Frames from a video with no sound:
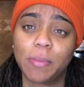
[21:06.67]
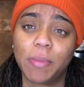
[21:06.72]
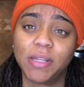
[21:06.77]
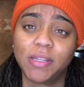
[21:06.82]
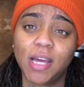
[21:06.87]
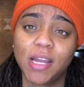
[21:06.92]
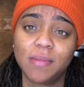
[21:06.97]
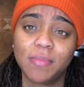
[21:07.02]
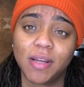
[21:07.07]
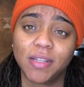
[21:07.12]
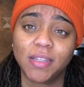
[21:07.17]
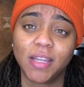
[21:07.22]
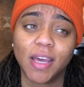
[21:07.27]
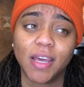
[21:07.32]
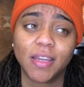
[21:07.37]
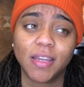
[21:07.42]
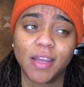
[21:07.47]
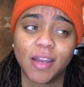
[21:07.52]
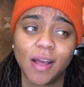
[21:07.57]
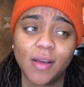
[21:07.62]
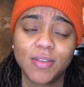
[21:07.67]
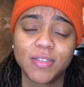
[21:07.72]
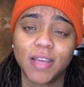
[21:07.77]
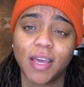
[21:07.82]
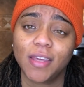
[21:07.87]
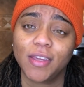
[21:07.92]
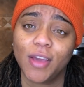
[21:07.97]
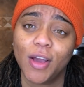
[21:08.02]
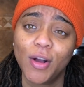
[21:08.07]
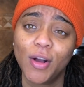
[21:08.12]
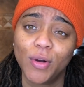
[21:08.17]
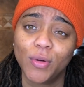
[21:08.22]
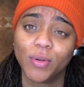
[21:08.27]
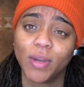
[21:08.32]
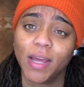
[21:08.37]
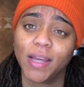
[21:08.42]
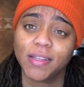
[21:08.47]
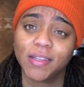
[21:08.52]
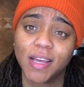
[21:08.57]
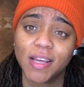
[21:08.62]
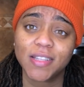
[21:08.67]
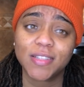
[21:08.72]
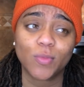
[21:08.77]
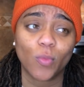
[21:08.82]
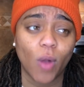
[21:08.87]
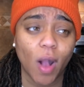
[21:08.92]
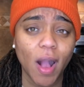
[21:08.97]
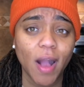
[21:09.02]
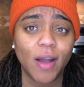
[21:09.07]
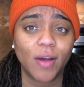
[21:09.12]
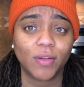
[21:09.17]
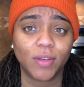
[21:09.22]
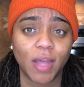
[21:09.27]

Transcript: I thought about that, and I was like, yo, like, that's wild.